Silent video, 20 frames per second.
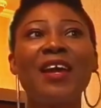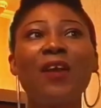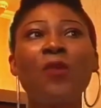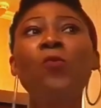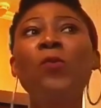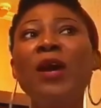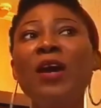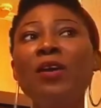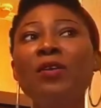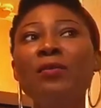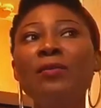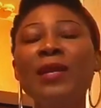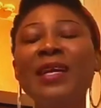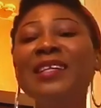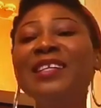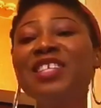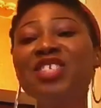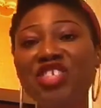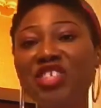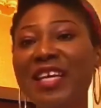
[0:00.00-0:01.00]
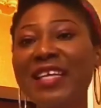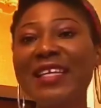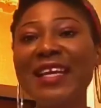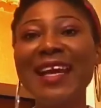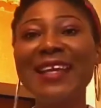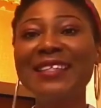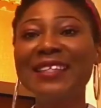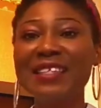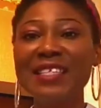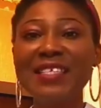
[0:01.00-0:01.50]
well, initially
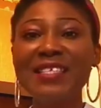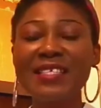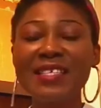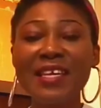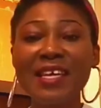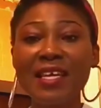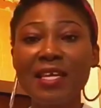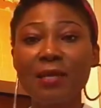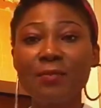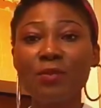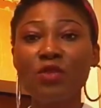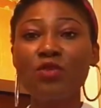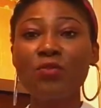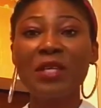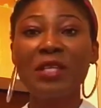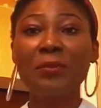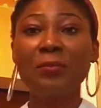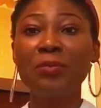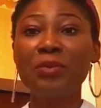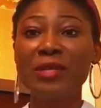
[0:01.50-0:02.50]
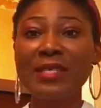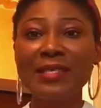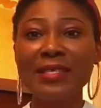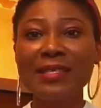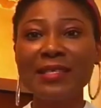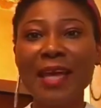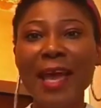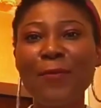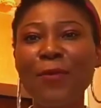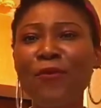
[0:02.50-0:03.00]
I didn't see him to be the bossy type,